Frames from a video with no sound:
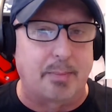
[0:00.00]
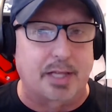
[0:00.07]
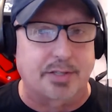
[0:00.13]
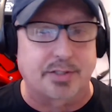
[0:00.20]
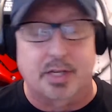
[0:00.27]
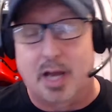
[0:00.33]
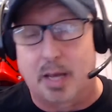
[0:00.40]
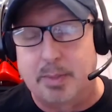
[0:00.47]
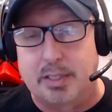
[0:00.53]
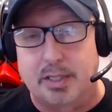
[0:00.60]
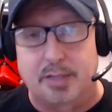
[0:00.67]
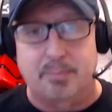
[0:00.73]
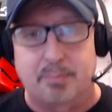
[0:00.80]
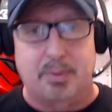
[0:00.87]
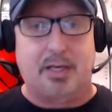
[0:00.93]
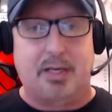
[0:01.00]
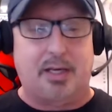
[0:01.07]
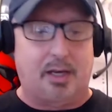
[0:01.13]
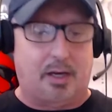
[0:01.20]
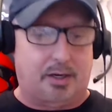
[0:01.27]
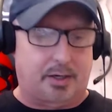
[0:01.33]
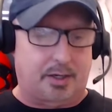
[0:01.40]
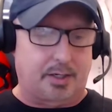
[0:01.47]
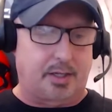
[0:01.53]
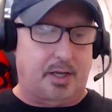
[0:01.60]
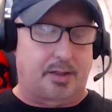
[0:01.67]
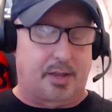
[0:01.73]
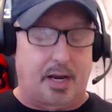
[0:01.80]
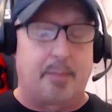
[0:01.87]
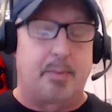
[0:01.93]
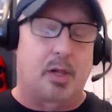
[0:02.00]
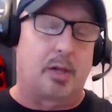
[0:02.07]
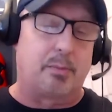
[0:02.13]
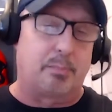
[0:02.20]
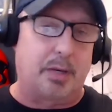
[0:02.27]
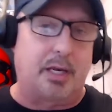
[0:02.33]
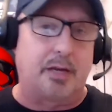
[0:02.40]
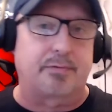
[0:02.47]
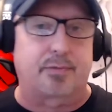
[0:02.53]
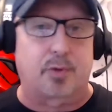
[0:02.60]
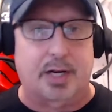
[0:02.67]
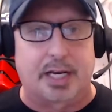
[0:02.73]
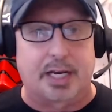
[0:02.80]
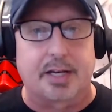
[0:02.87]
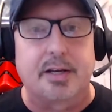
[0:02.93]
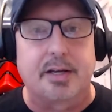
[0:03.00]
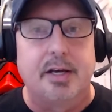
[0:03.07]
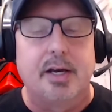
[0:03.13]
But that's the Nebulon B, the Nebulon B frigate,